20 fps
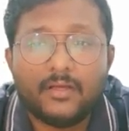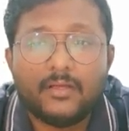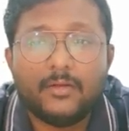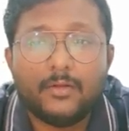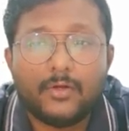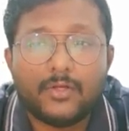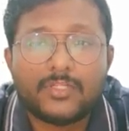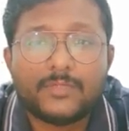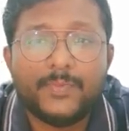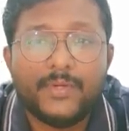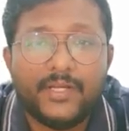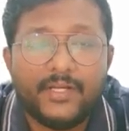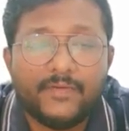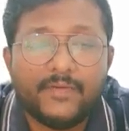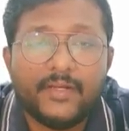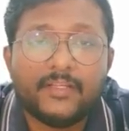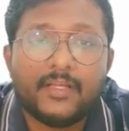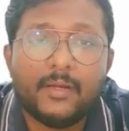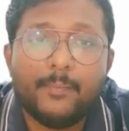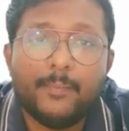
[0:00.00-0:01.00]
low speed
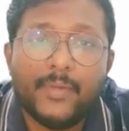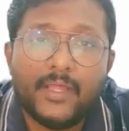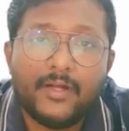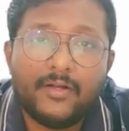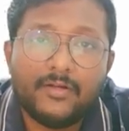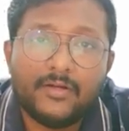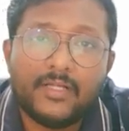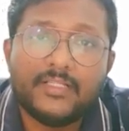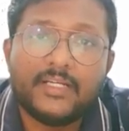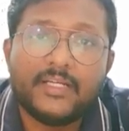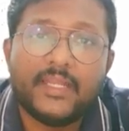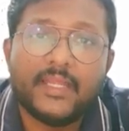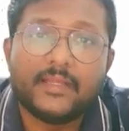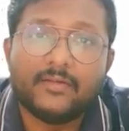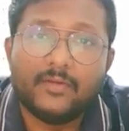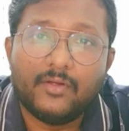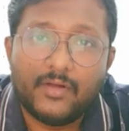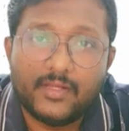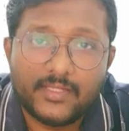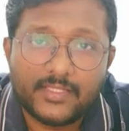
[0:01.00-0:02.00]
when compared to other
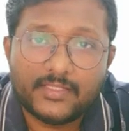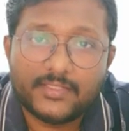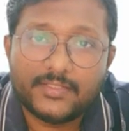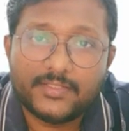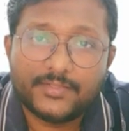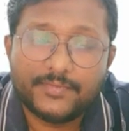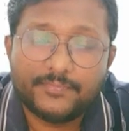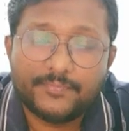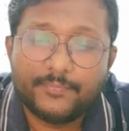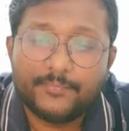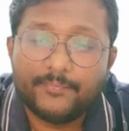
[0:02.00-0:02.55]
technologies.